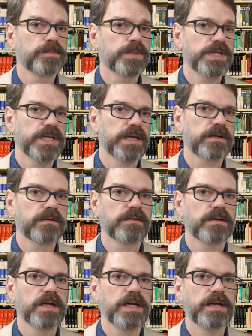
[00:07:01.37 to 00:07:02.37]
to predict
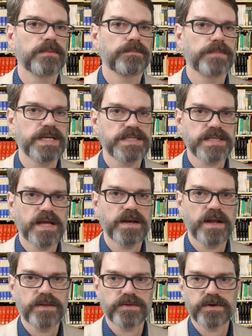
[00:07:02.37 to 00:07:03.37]
uh, based
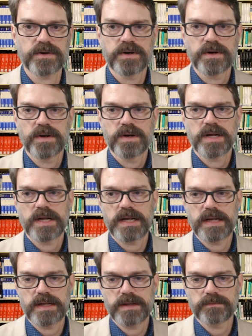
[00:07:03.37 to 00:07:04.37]
on other
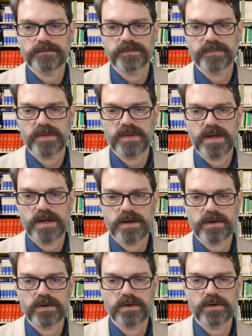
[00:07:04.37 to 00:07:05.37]
um, uh,
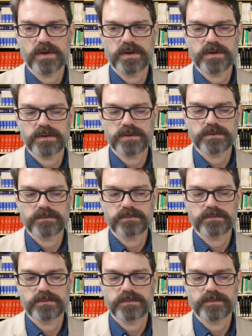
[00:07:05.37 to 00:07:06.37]

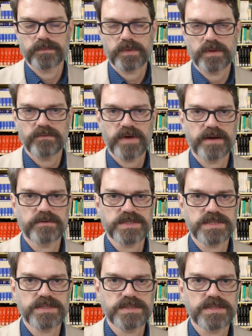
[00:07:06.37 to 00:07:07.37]
uh
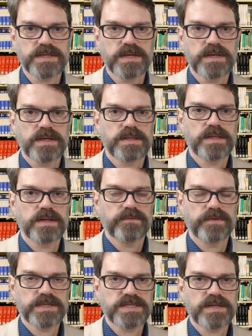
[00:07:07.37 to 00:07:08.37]
viruses that are
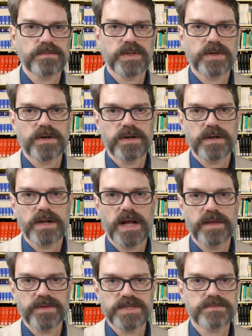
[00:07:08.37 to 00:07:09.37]
very similar,
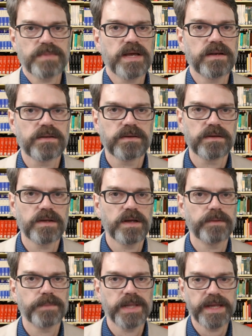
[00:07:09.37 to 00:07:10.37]
how this might
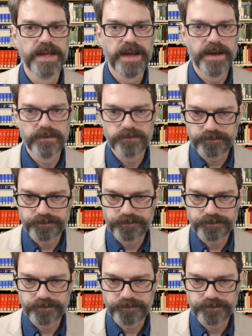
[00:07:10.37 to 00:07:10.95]
uh, play out.